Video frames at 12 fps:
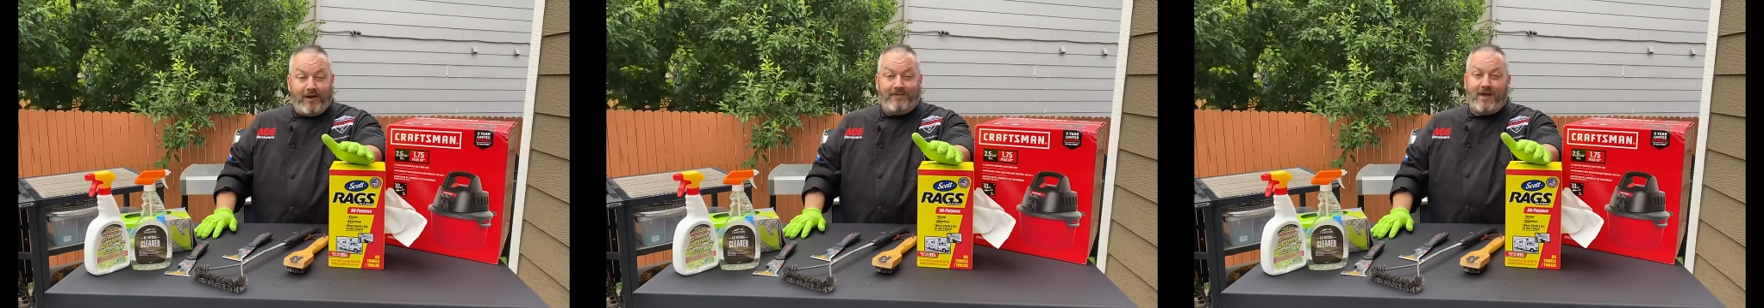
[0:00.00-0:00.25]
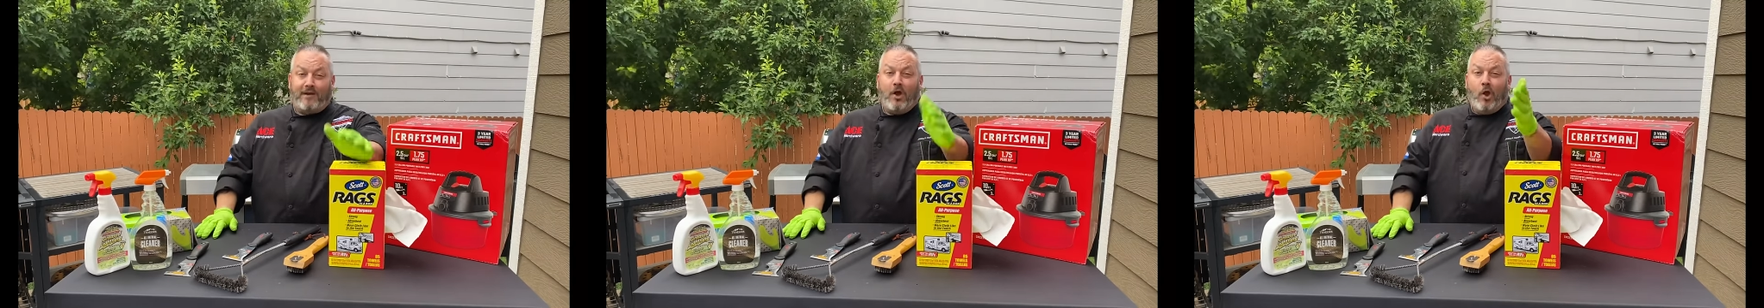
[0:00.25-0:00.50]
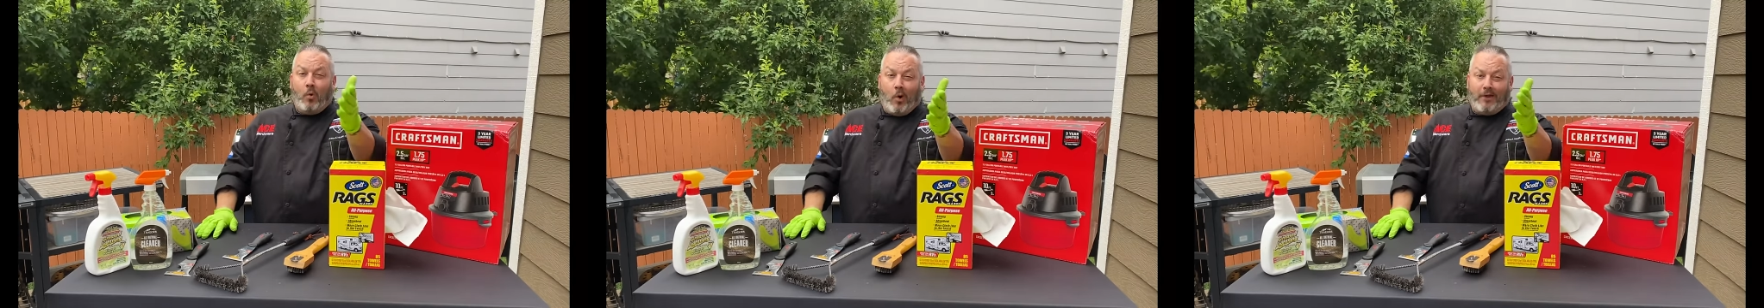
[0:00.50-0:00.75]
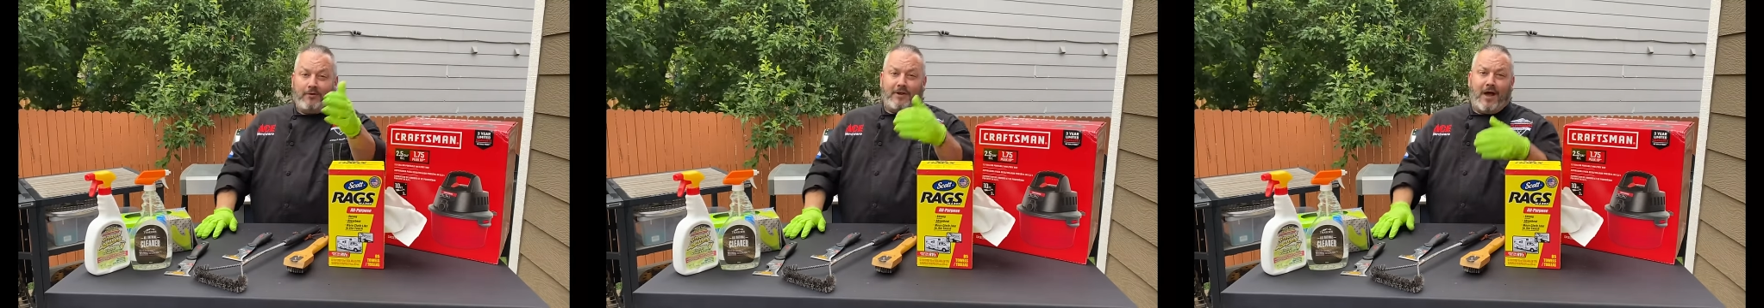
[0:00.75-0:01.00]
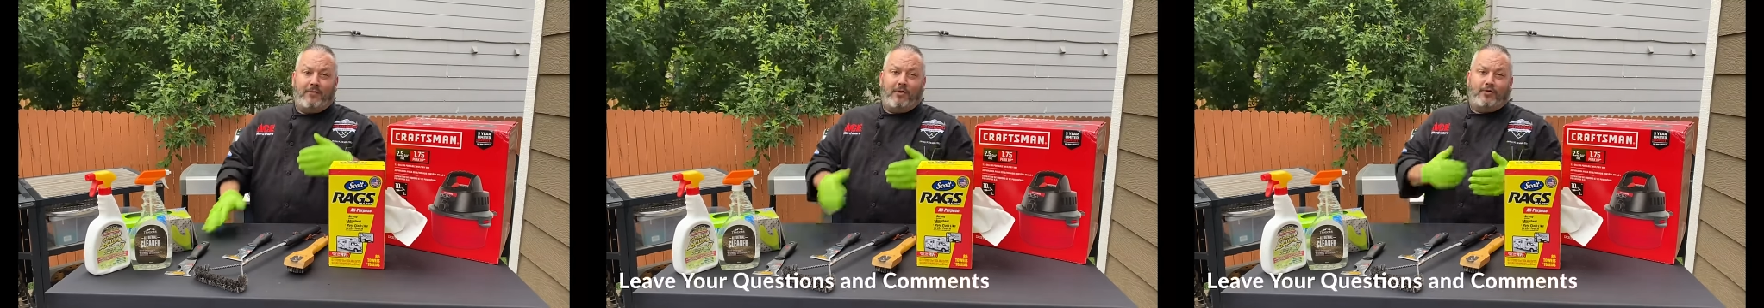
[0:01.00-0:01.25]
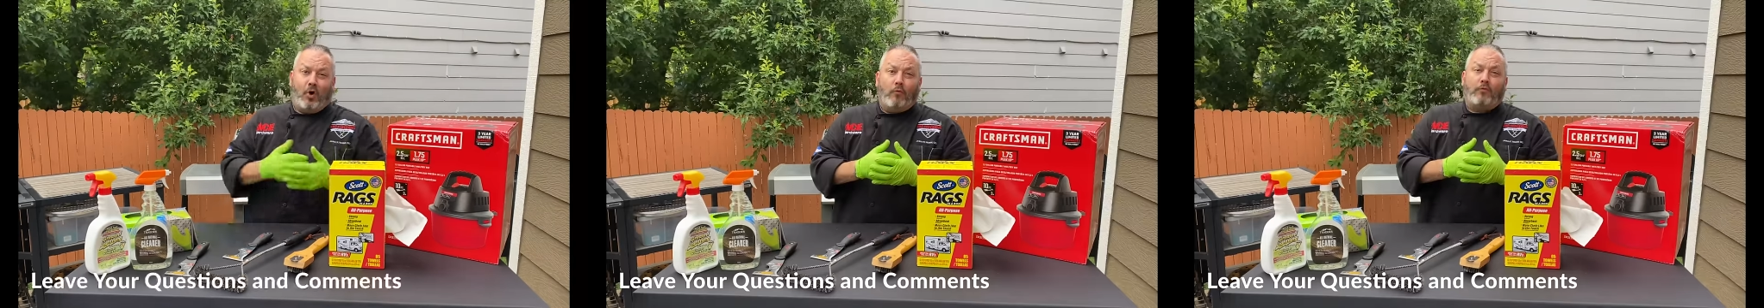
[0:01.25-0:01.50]
And then while you're down
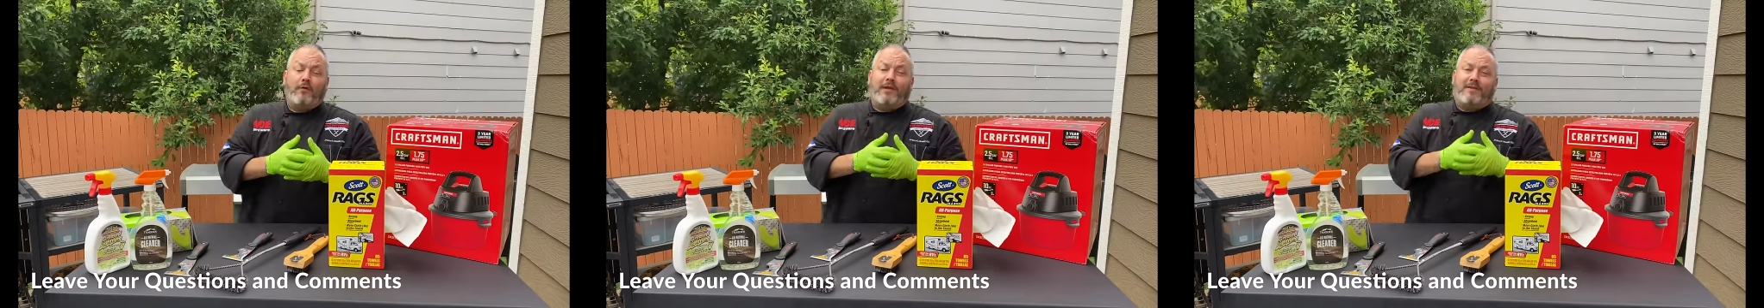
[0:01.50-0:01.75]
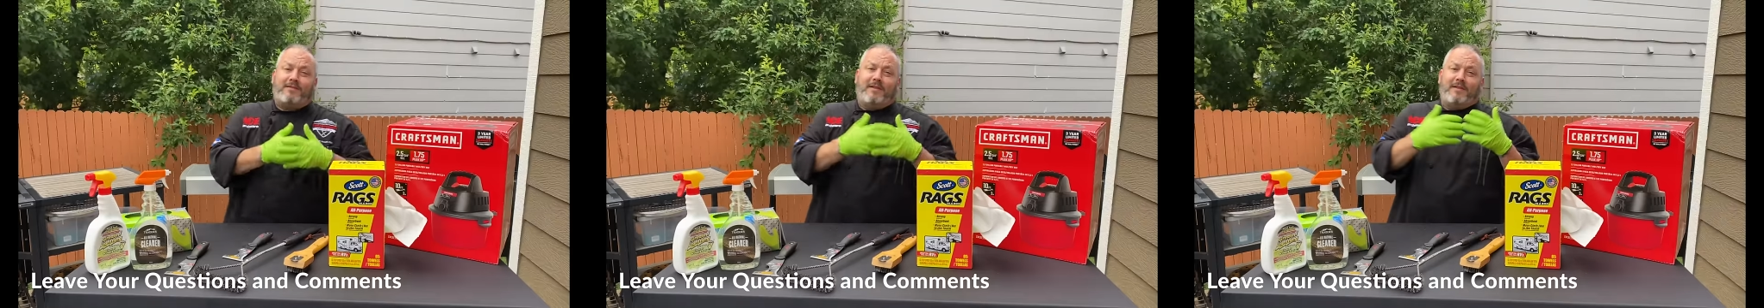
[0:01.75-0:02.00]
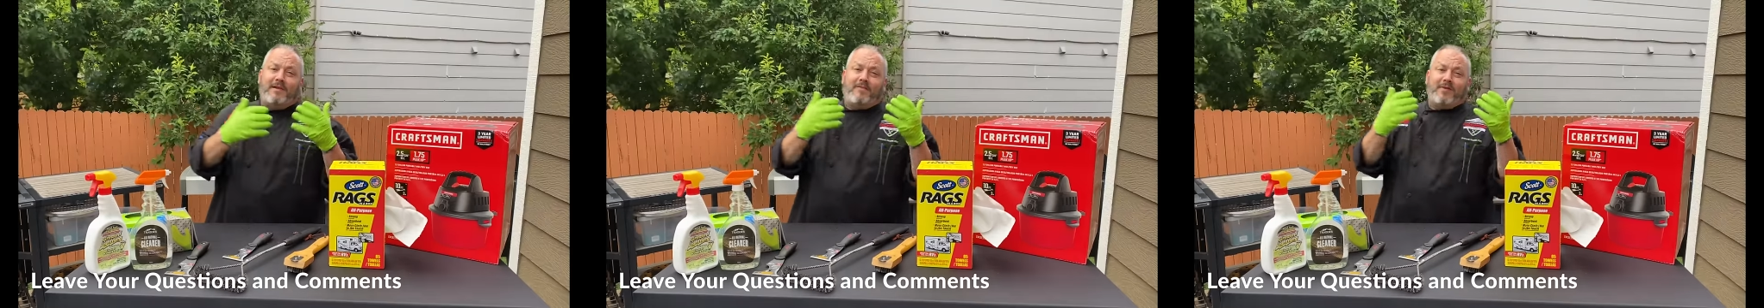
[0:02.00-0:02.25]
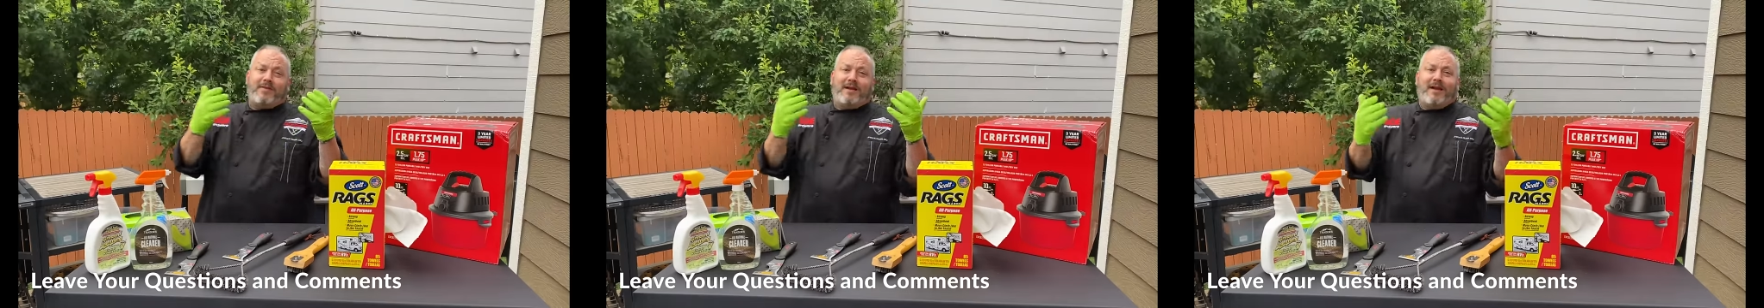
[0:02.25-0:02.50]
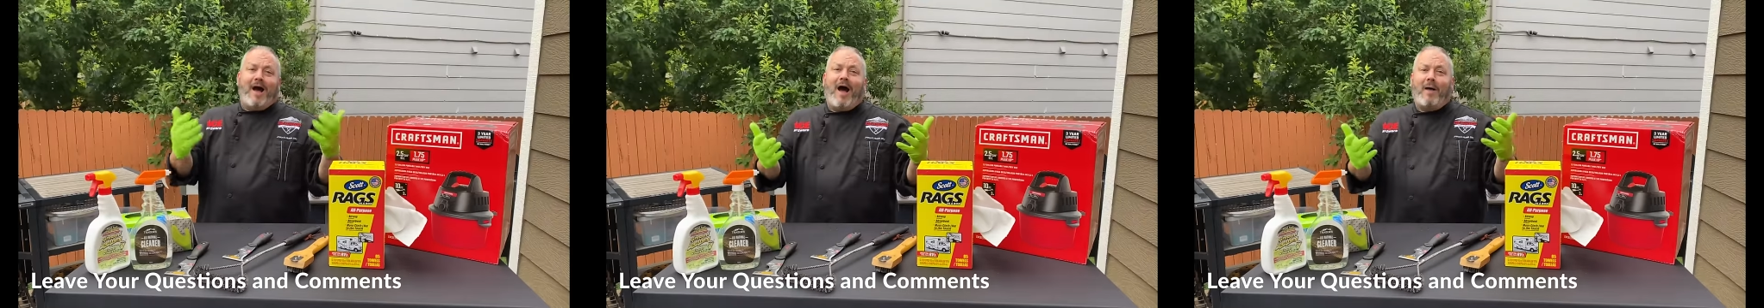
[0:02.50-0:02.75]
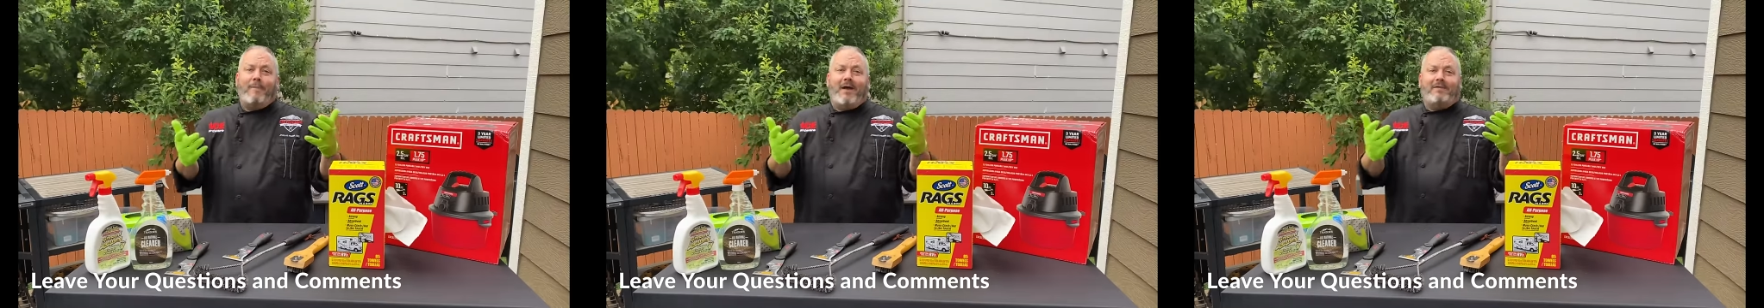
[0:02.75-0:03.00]
there, don't forget to leave us a
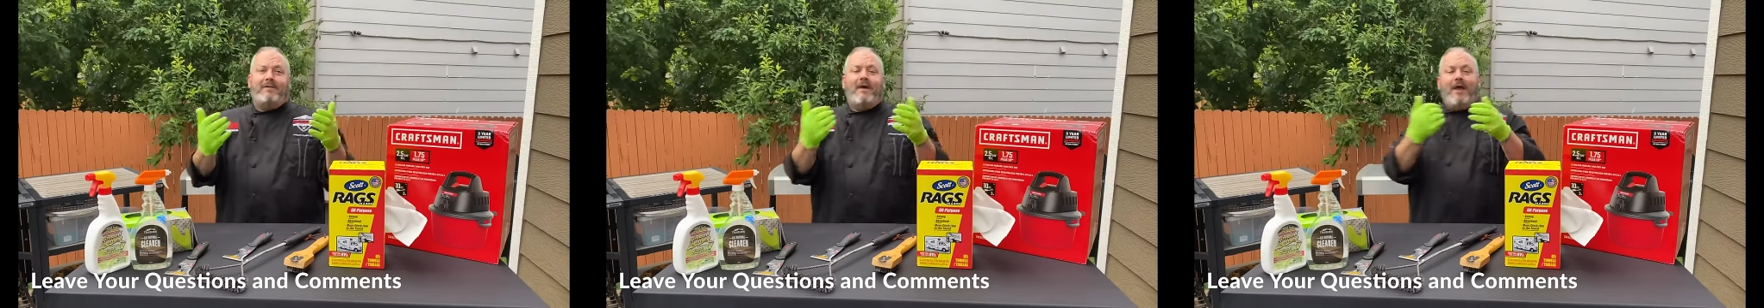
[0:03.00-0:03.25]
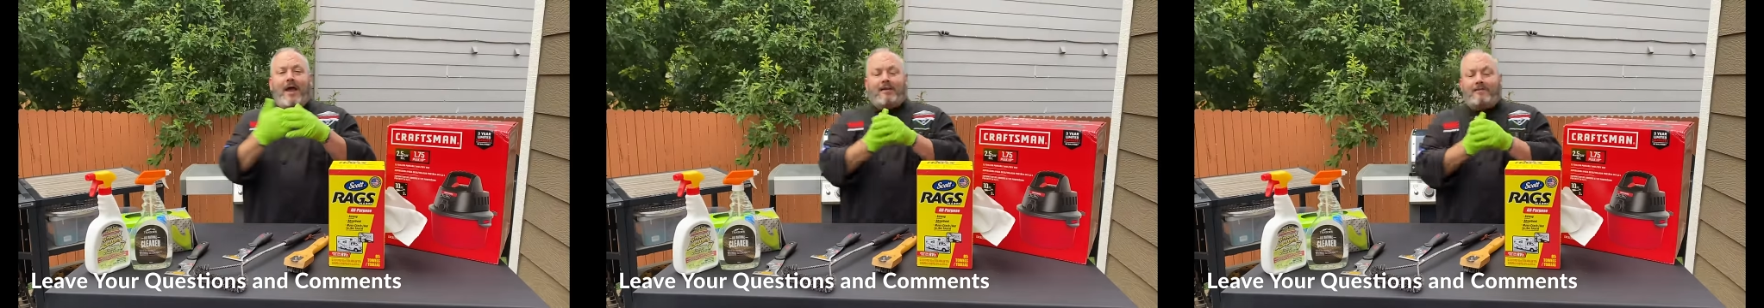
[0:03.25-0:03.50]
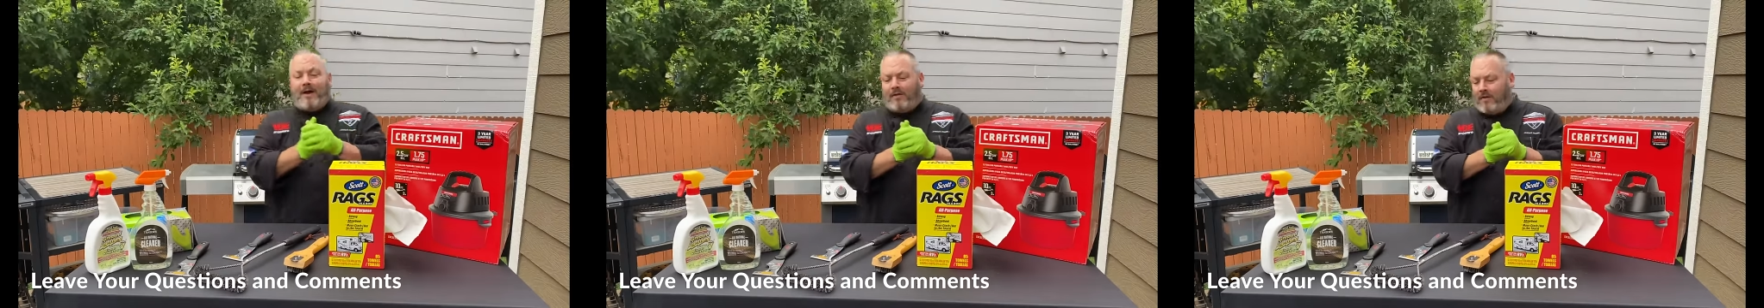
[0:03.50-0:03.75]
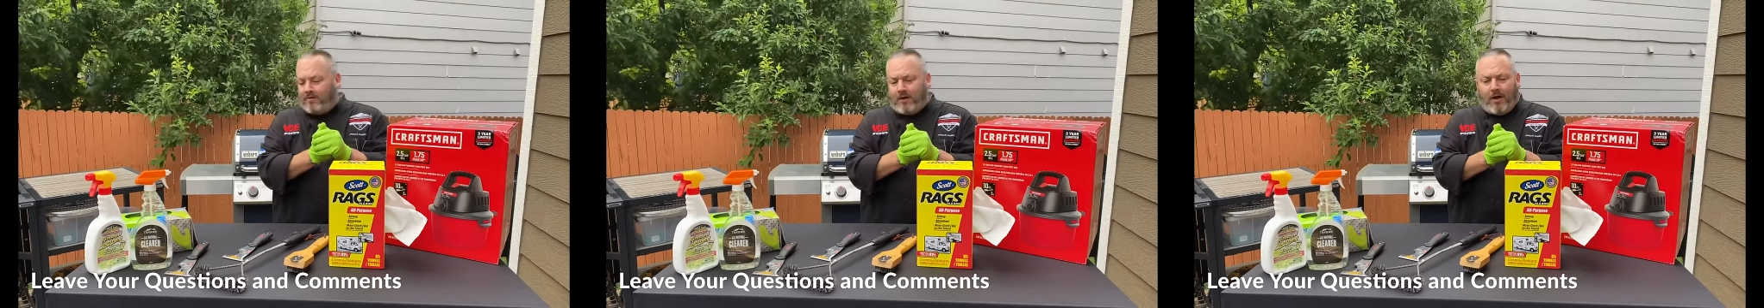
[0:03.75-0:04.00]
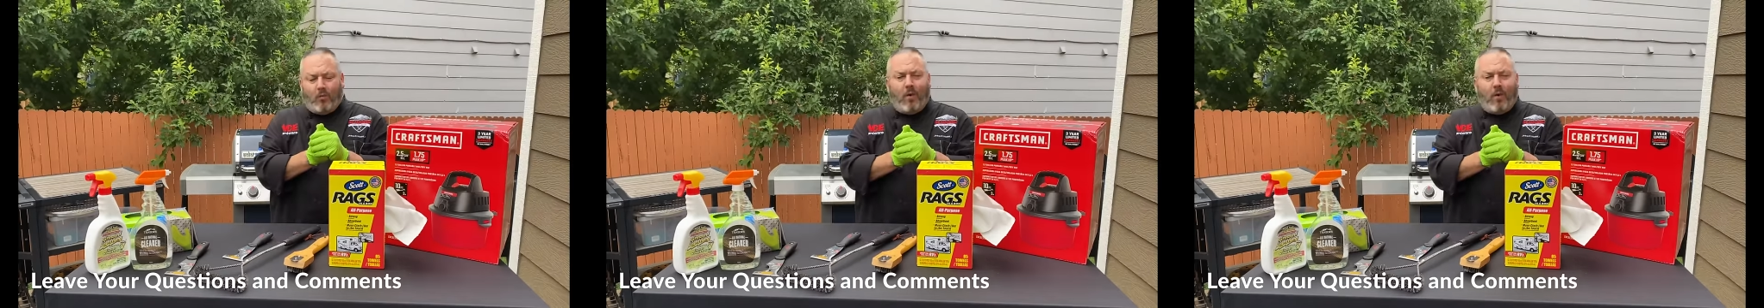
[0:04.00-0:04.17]
comment and tell us uh,